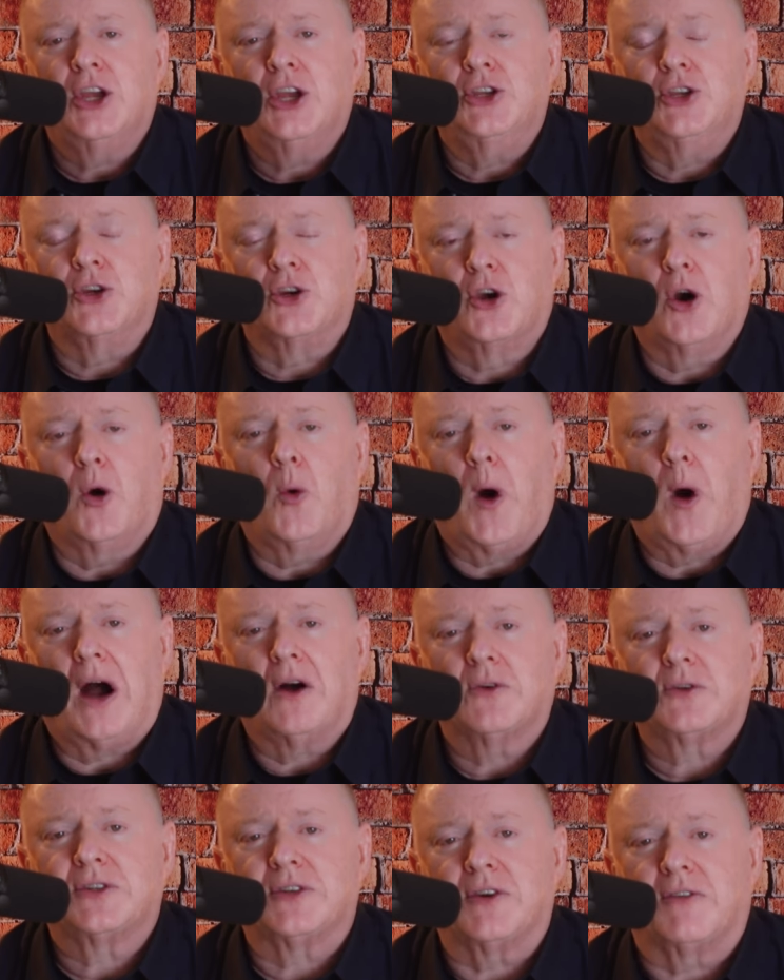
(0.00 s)
You go
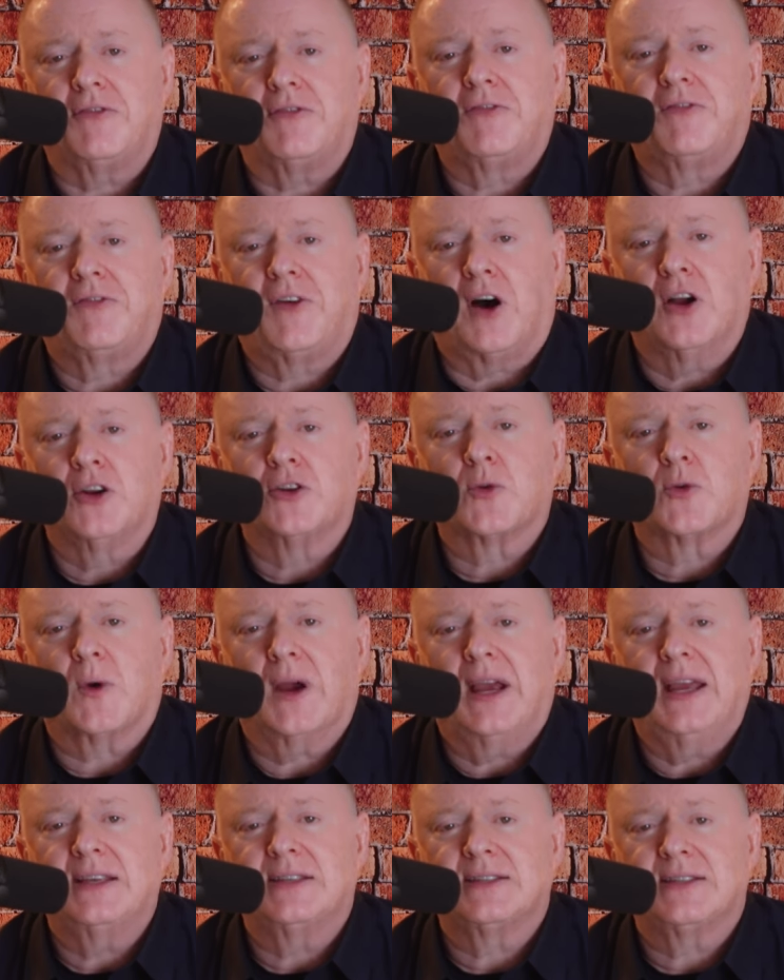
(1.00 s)
out to
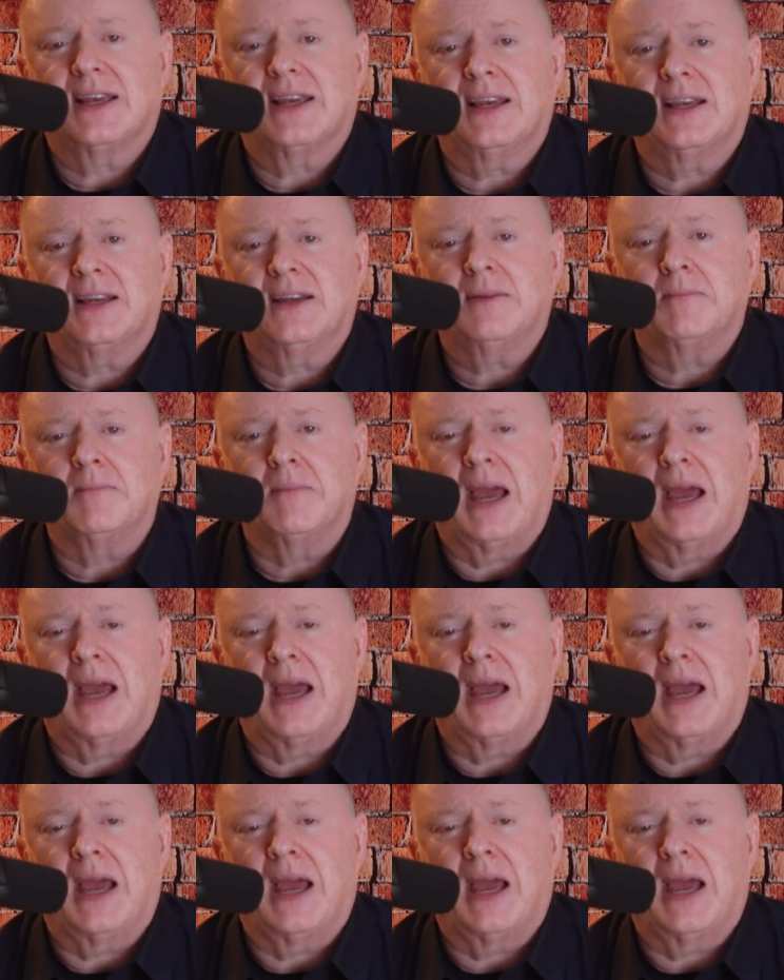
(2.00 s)
fundraising